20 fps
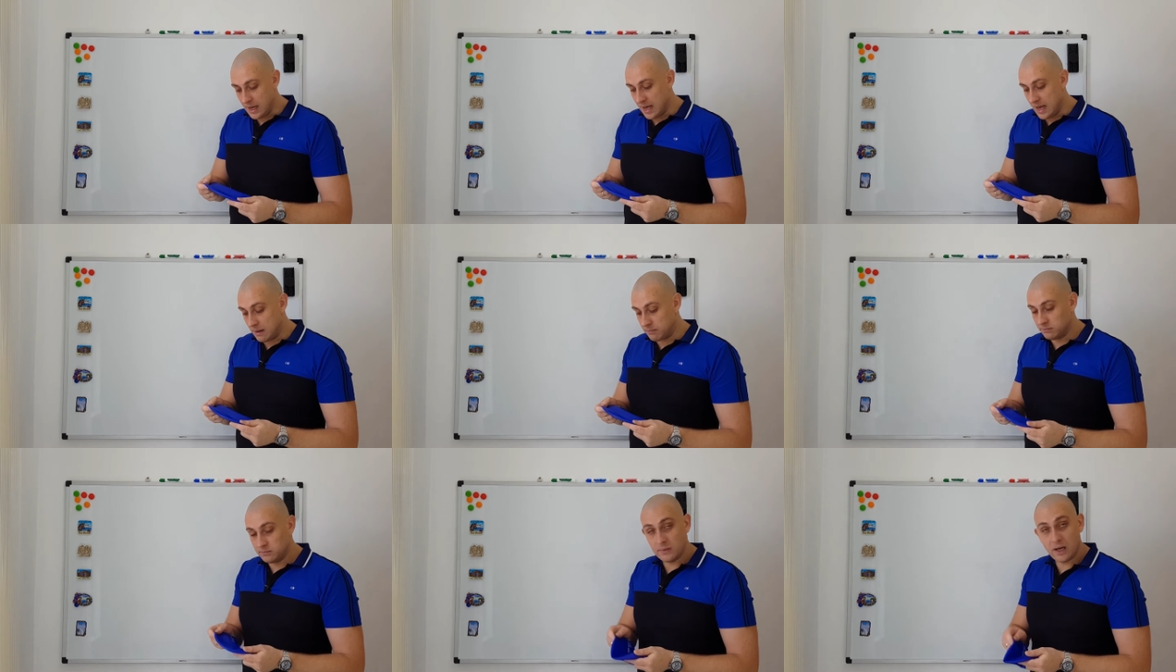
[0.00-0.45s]

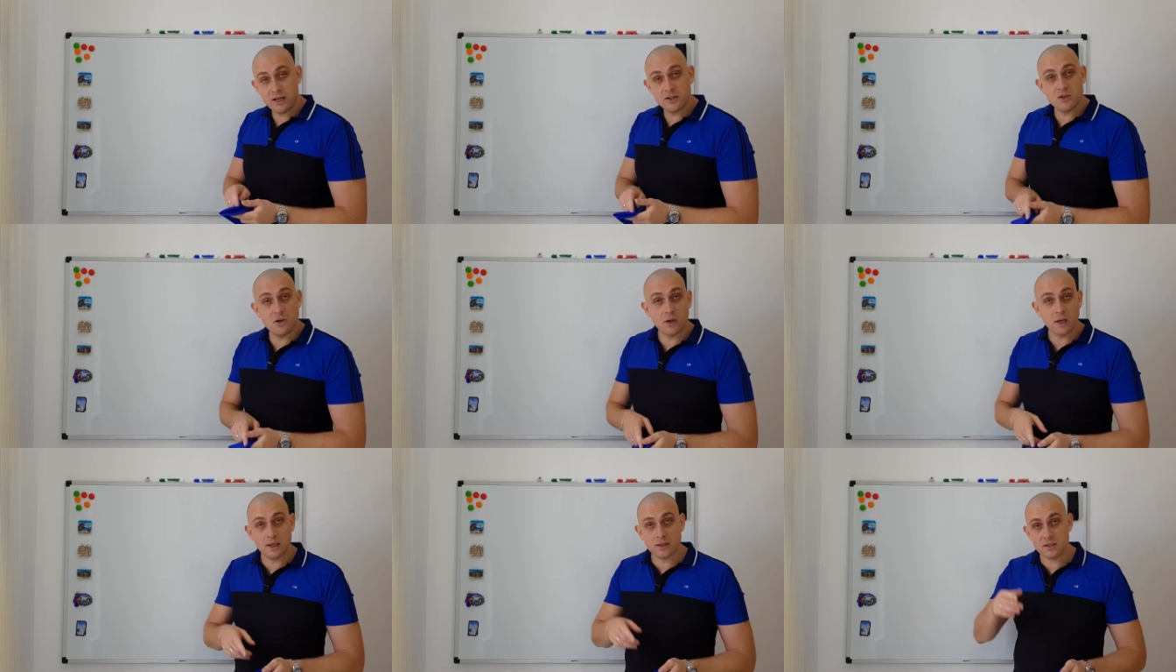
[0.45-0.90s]

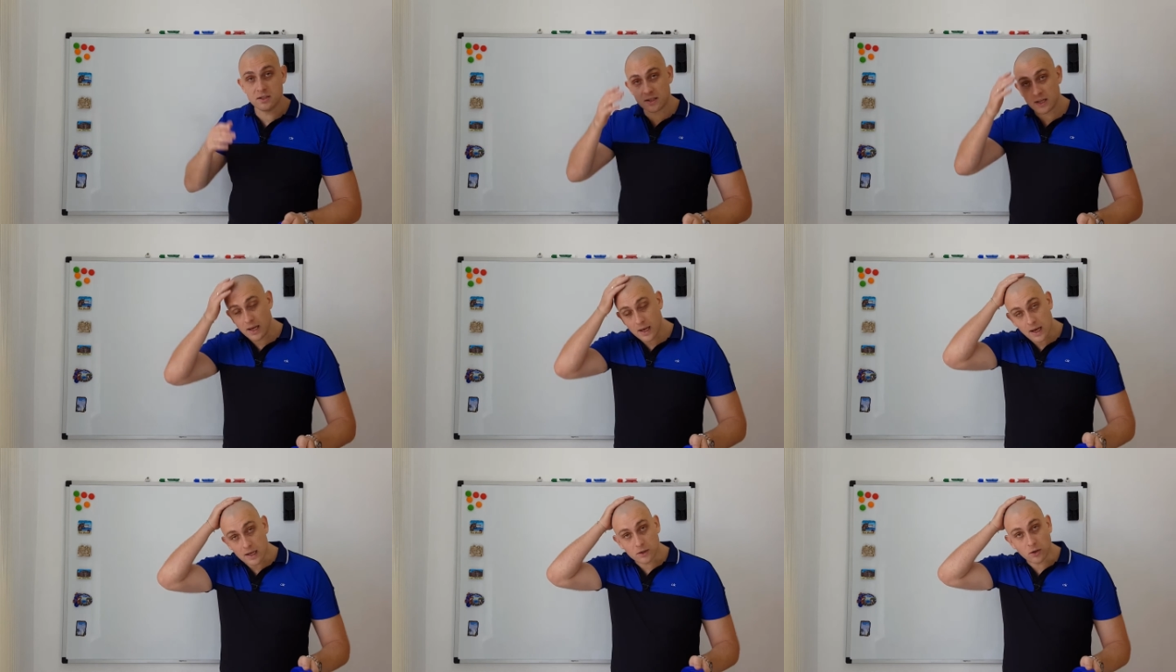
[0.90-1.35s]
as you can
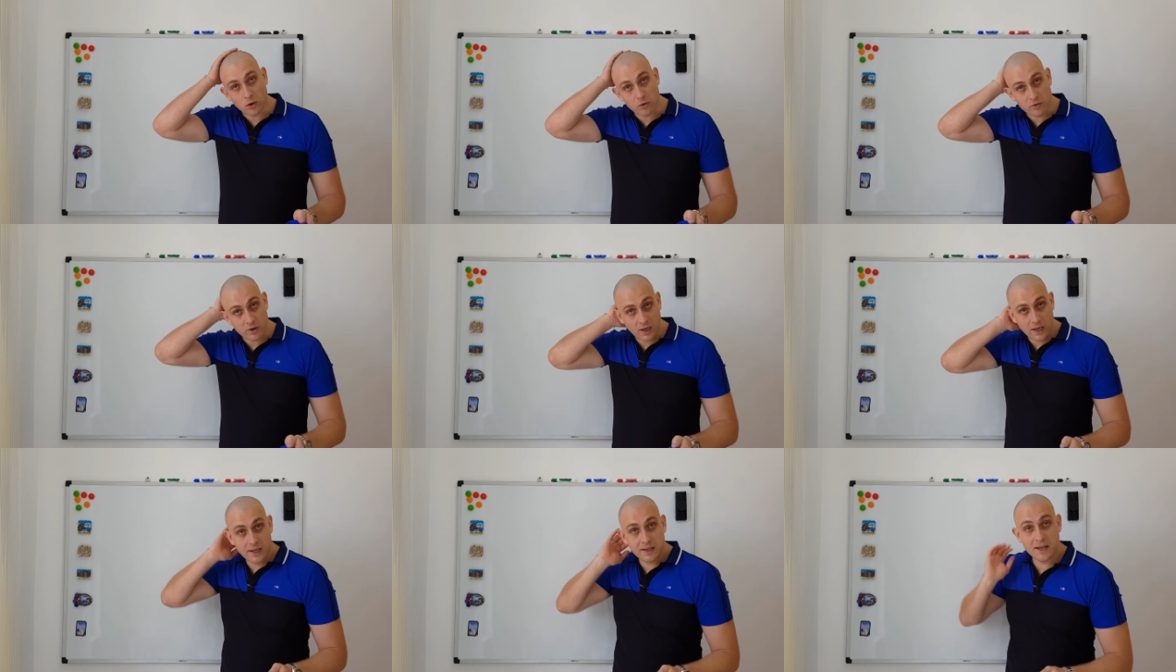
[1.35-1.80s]
see, I
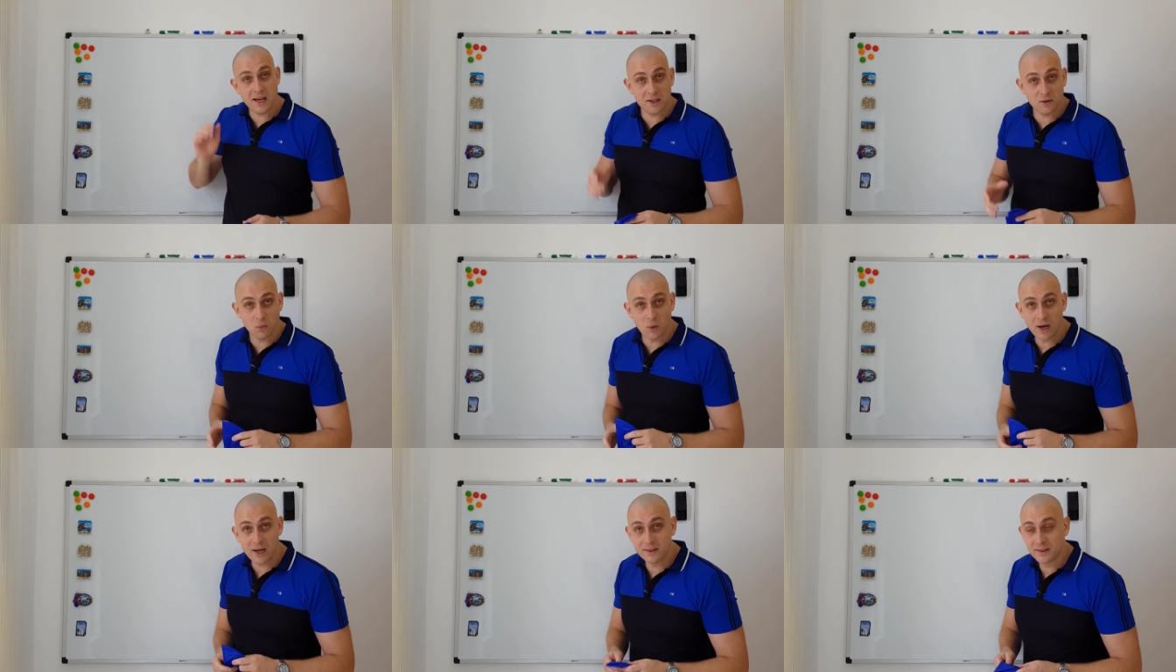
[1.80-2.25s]
don't really
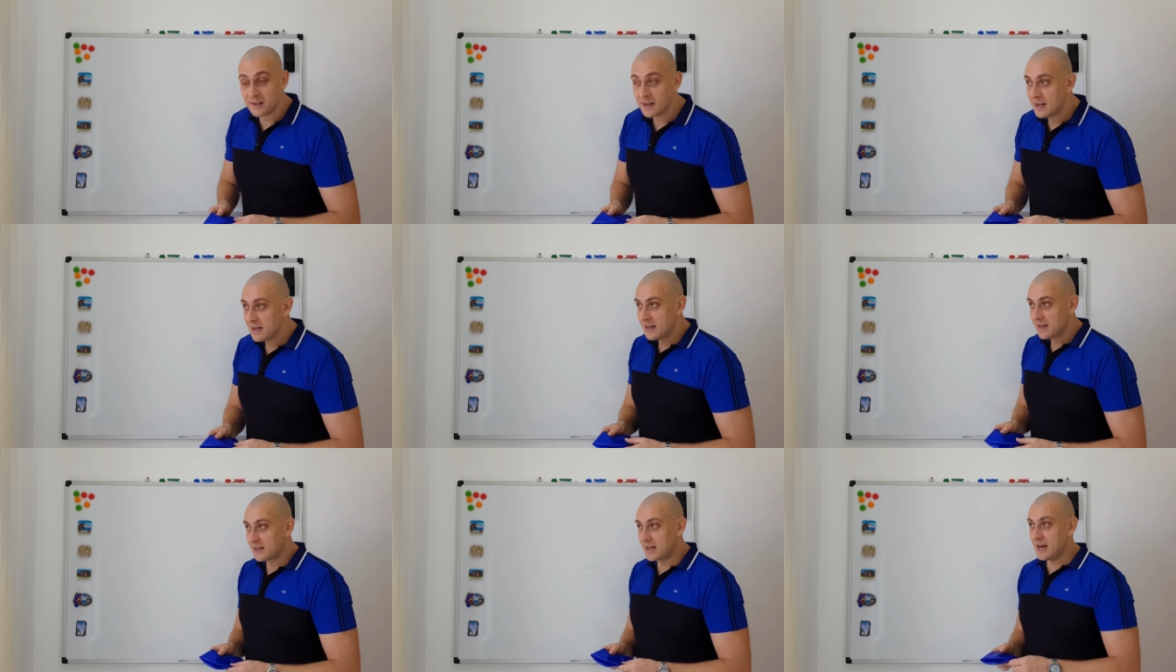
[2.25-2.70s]
need one.